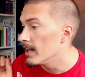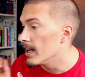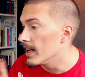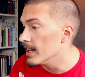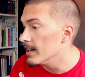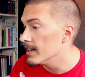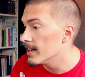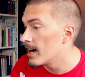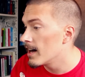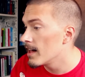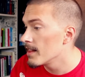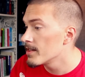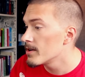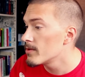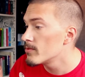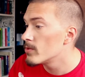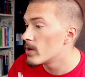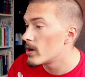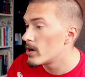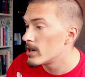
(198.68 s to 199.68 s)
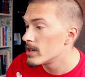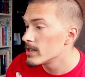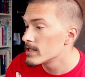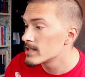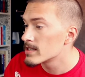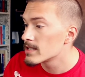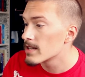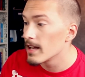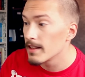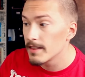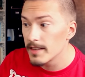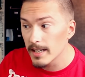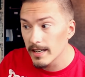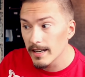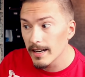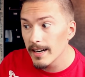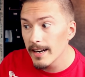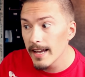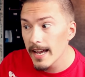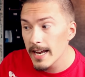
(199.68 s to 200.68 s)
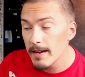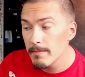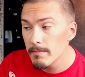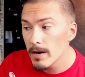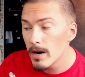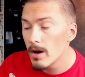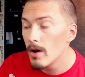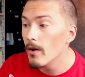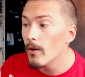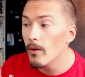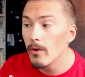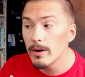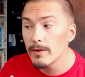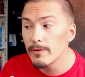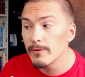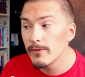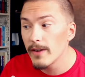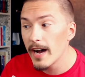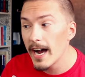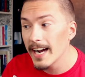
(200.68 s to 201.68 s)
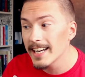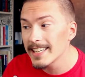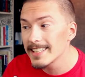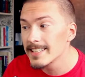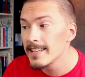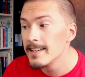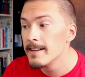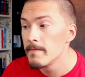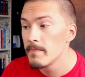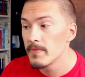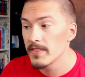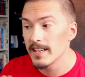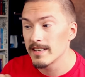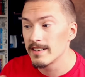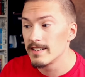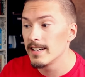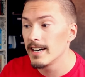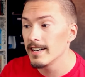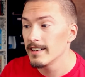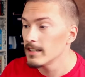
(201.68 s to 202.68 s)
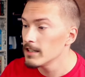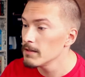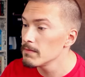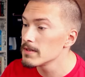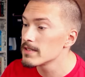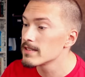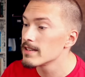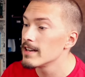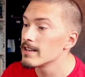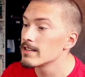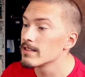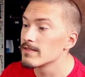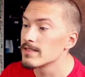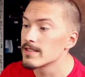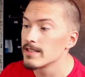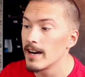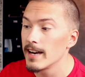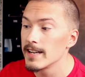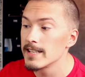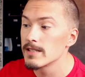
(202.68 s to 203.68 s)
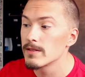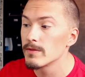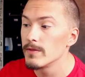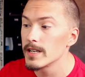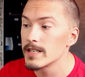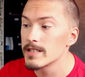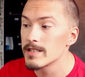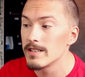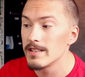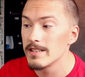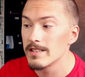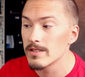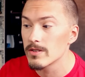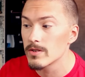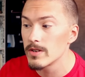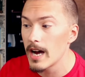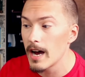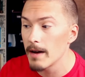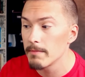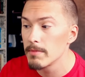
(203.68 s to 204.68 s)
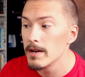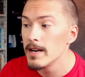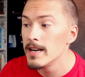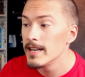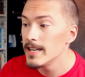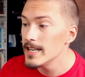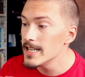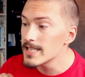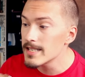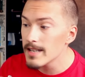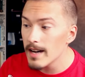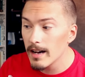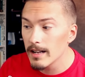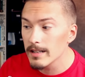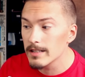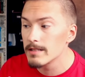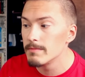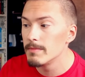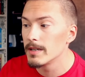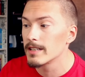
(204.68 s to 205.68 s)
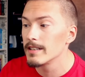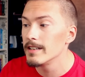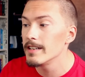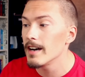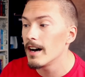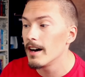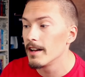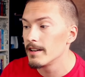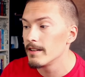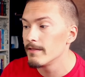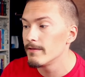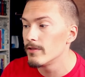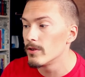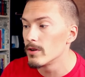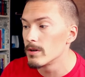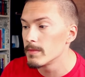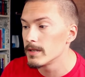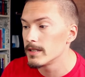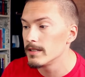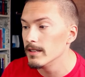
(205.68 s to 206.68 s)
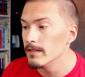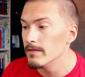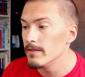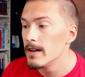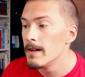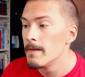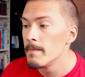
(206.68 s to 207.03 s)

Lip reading: In other words, the claim or fact that 90% of science fiction is crap is ultimately uninformative,